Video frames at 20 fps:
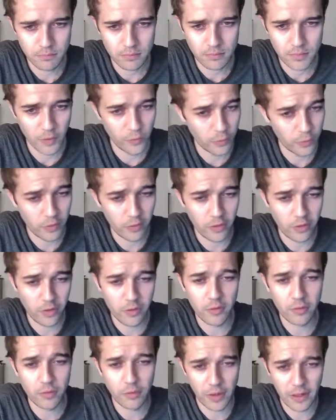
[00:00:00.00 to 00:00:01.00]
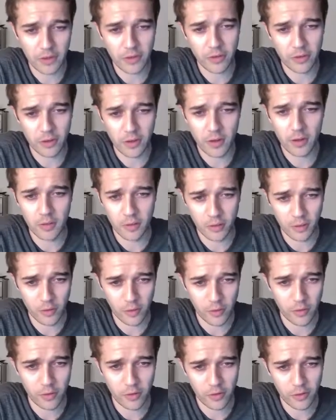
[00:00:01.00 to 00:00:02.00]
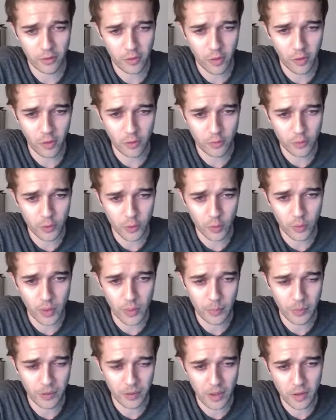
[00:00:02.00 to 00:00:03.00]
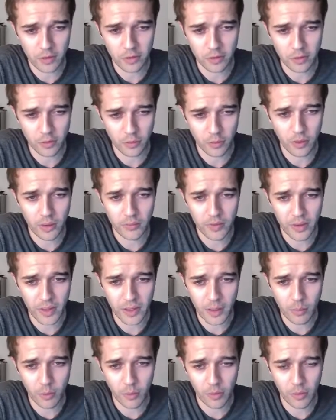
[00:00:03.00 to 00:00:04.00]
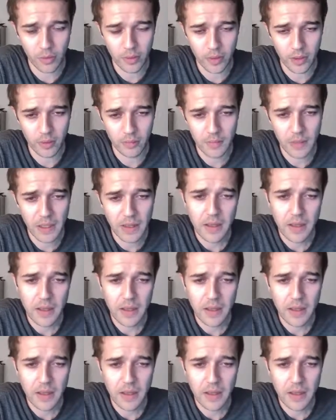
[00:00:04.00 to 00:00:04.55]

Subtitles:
differences in vaccine and SARS-CoV-2 replication-derived mRNA,